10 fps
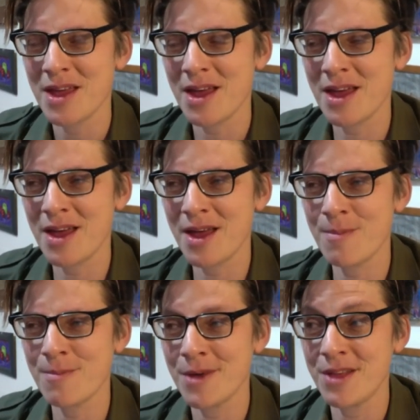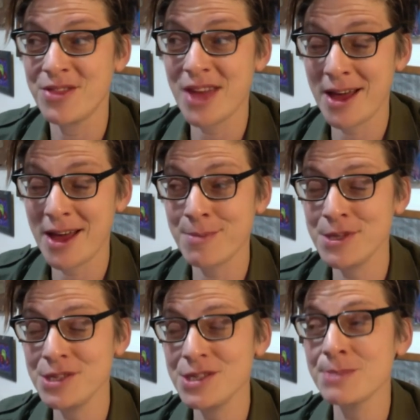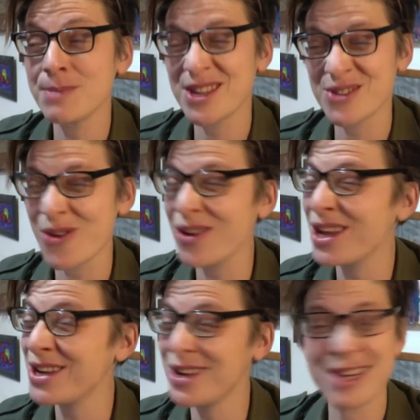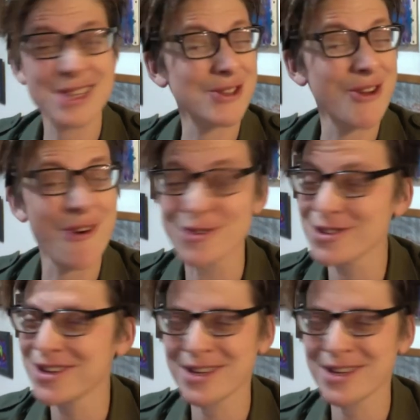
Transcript: That happens because writing is not